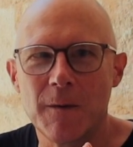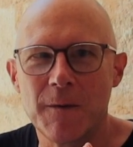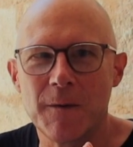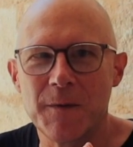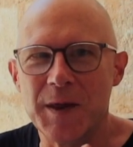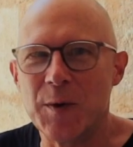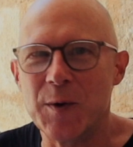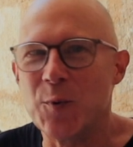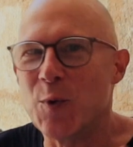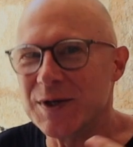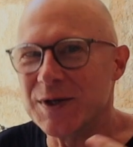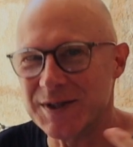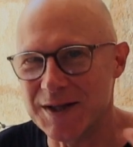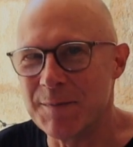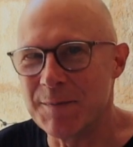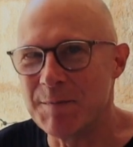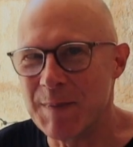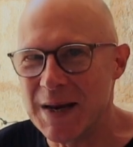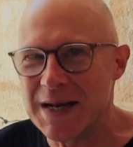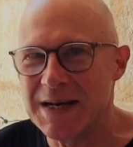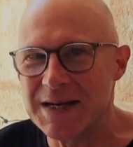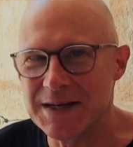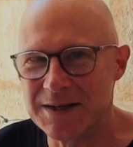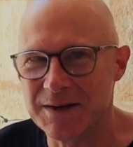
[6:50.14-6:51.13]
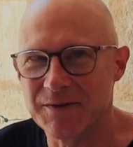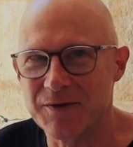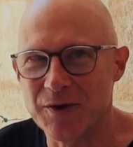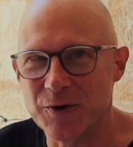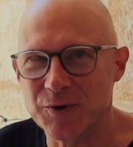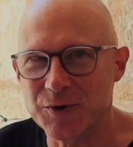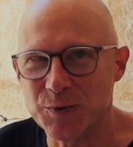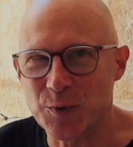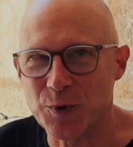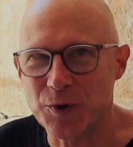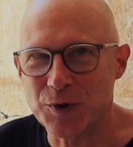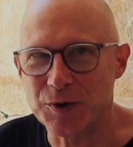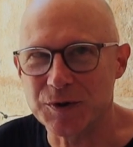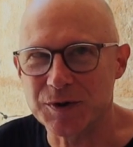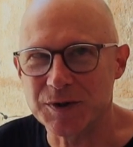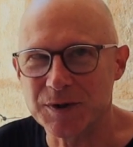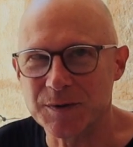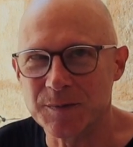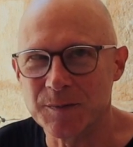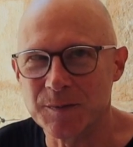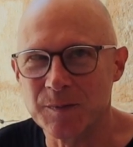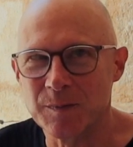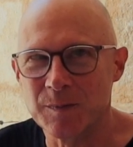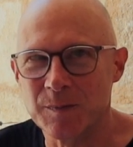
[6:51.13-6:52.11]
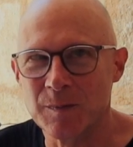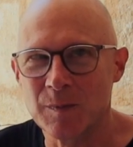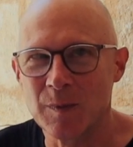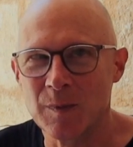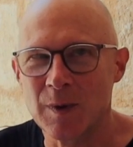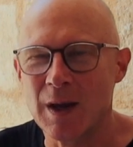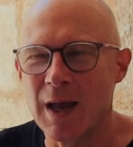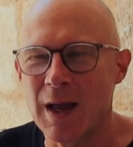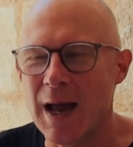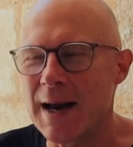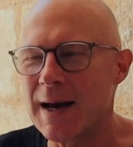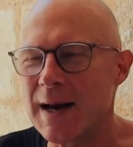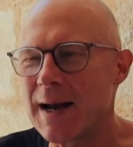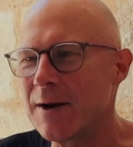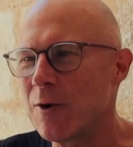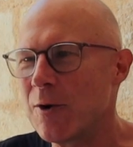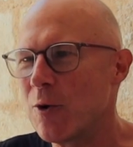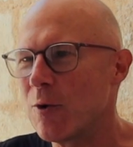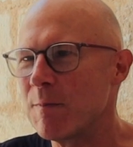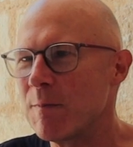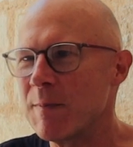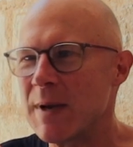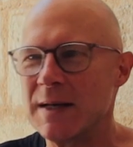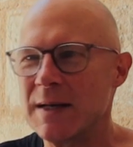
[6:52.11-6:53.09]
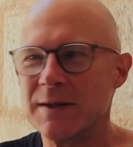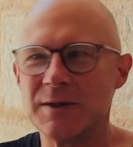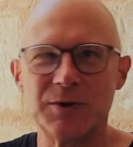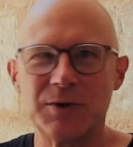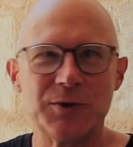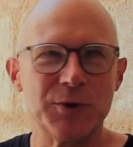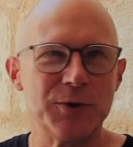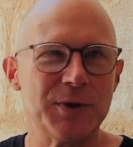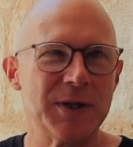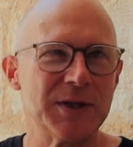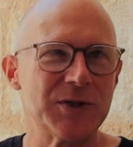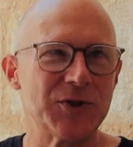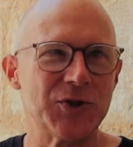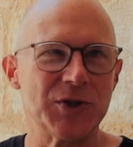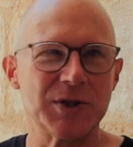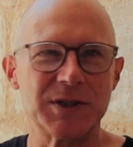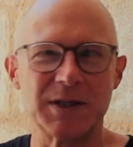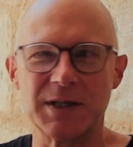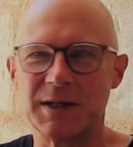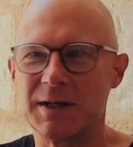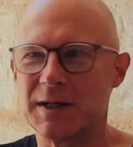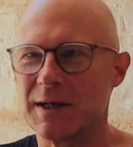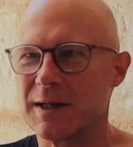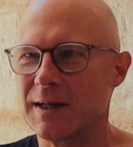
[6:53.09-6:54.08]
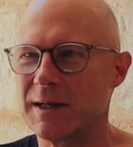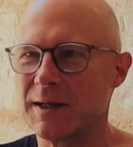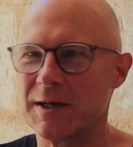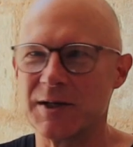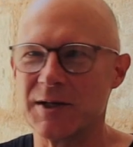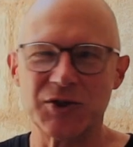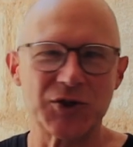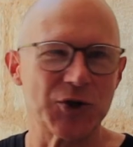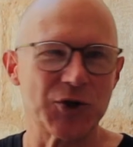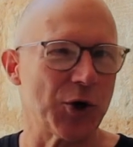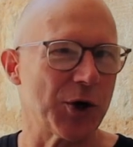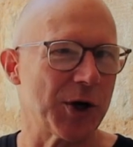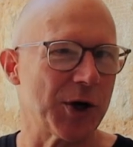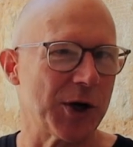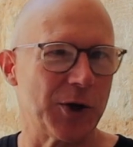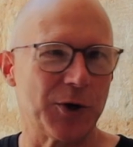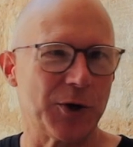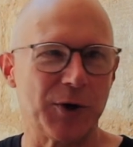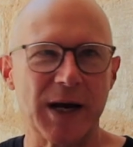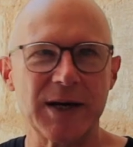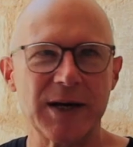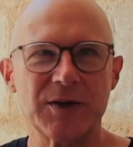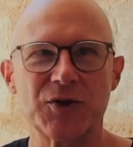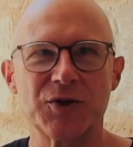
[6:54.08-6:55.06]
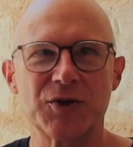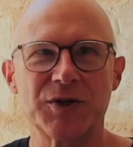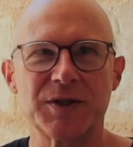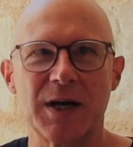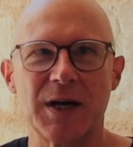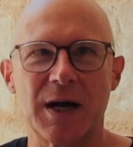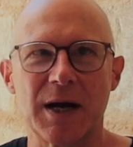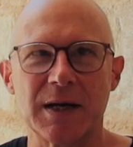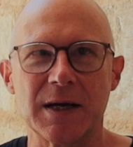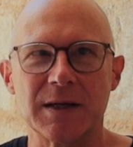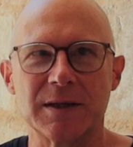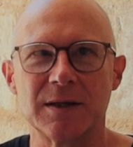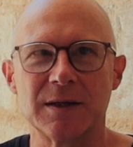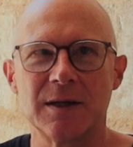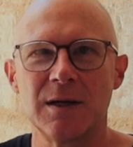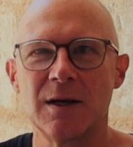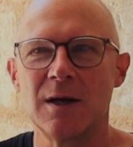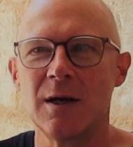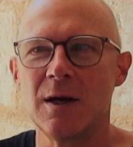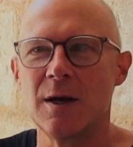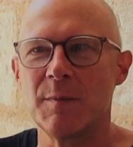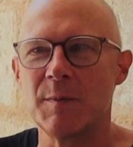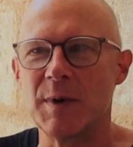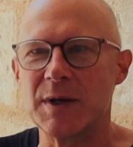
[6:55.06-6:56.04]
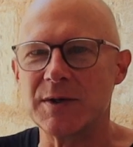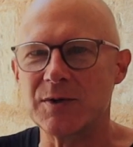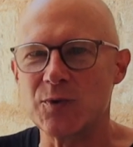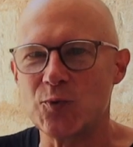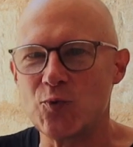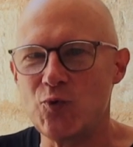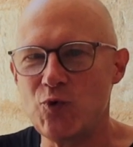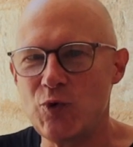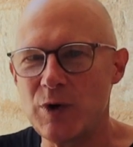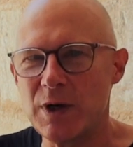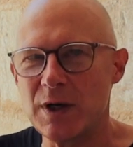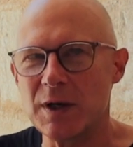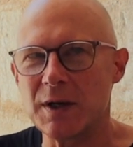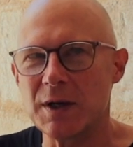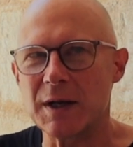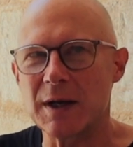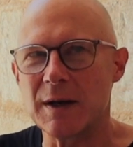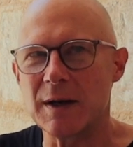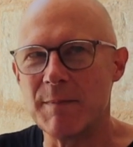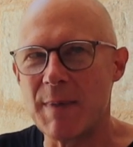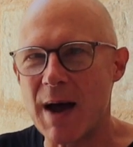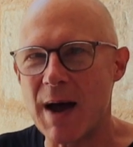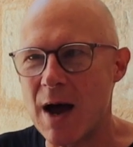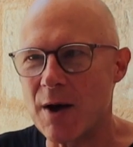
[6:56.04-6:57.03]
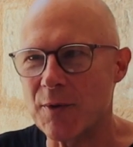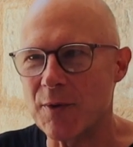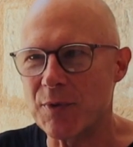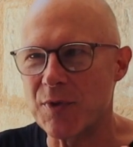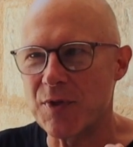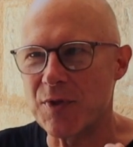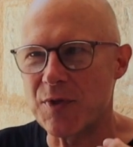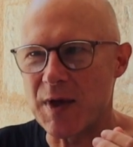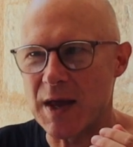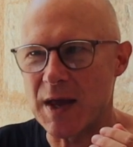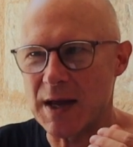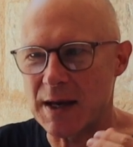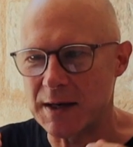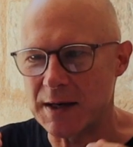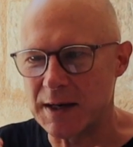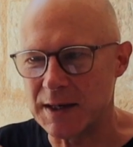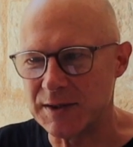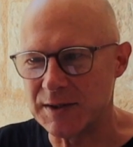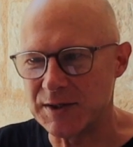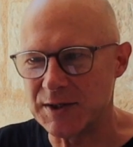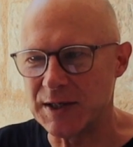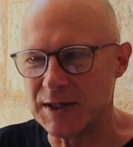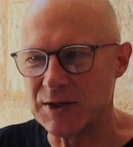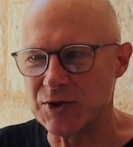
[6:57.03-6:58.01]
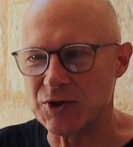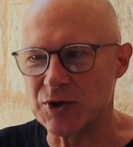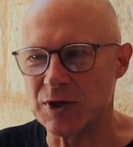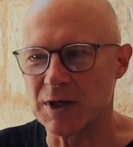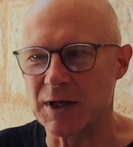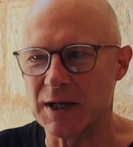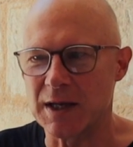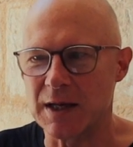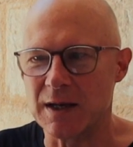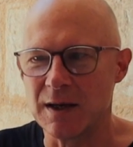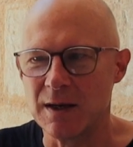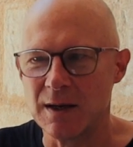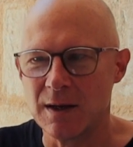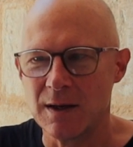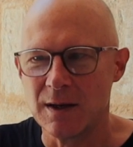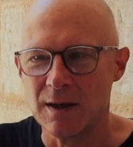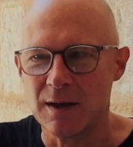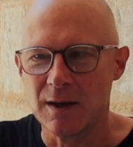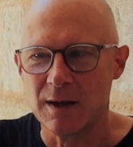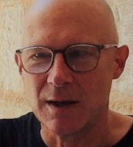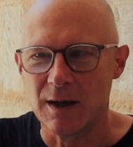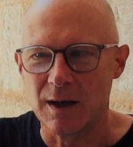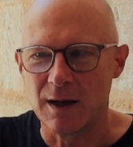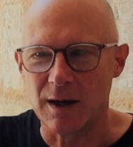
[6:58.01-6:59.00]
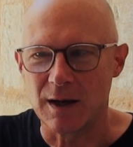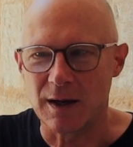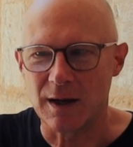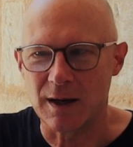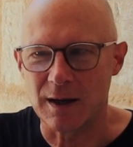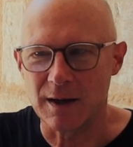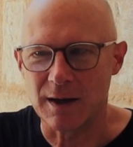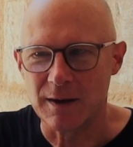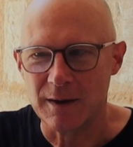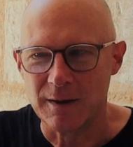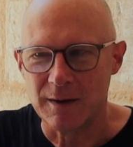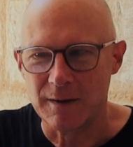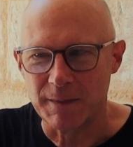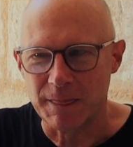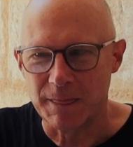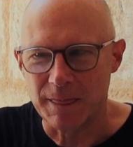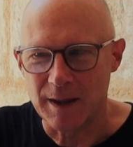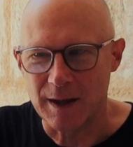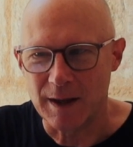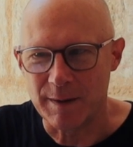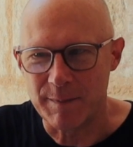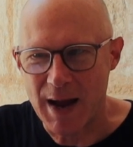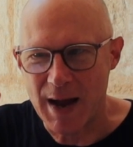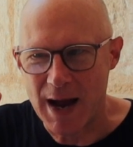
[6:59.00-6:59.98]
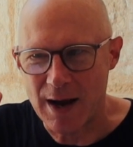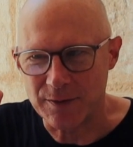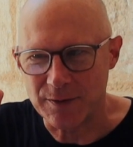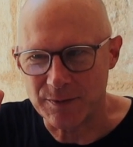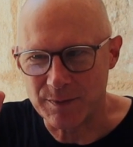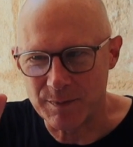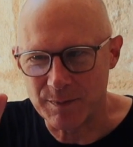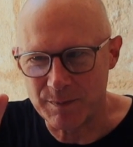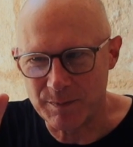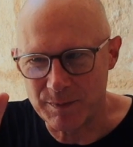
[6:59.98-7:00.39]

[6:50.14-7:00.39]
then what's the meaning of those words? And I don't mean to do this just in a circular exercise, but it's really about thinking intentionally about